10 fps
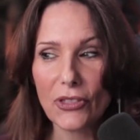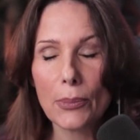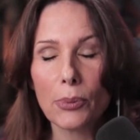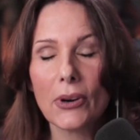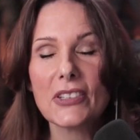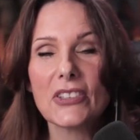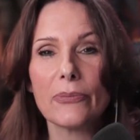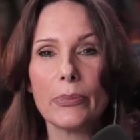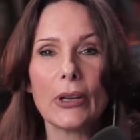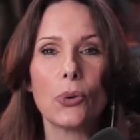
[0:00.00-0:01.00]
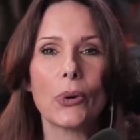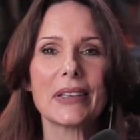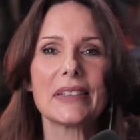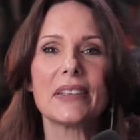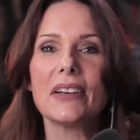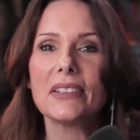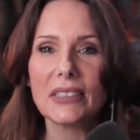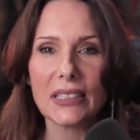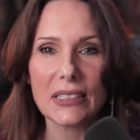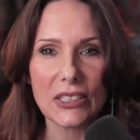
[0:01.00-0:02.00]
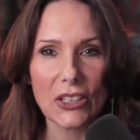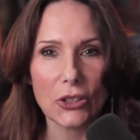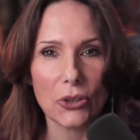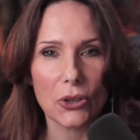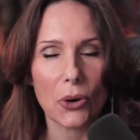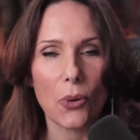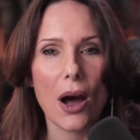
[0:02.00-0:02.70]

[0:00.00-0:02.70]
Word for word: the price of Bitcoin does continue to go